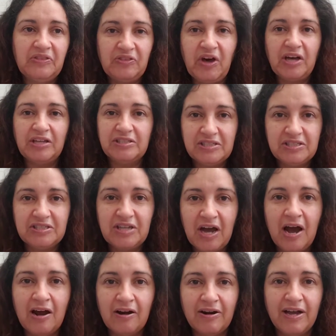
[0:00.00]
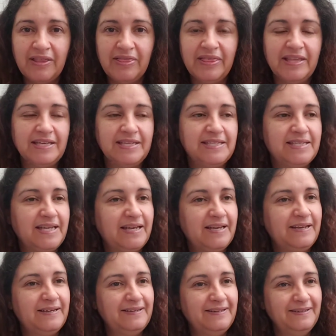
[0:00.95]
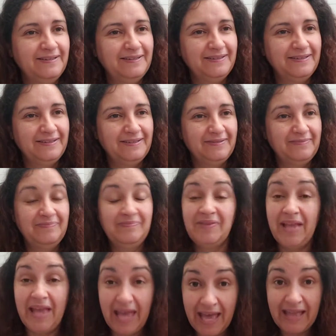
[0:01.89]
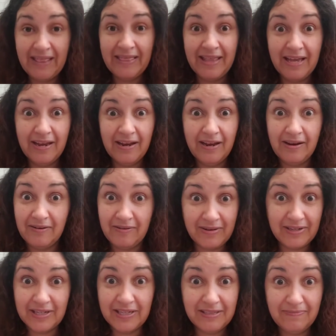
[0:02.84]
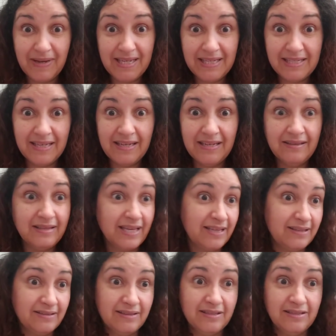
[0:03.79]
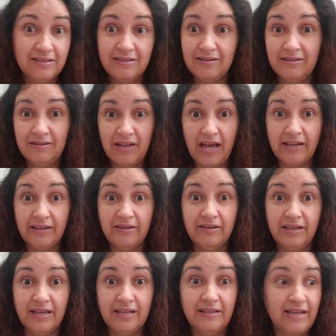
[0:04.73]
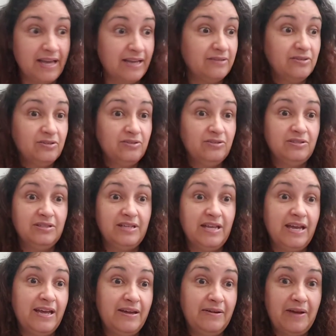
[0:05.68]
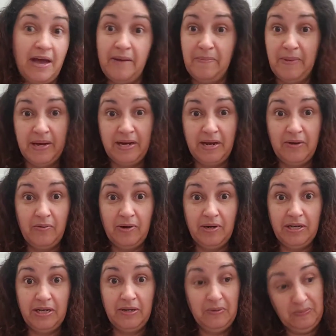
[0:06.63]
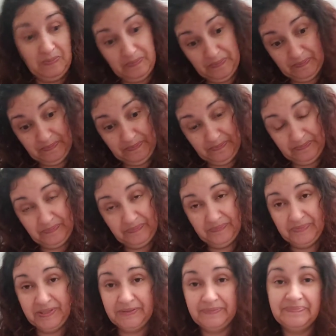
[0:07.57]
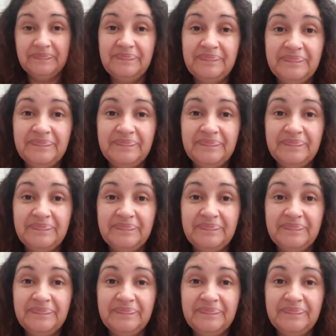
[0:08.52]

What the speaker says: thoughts are on this. And there, just by saying that, this could, I could get answers that I might not want to hear. But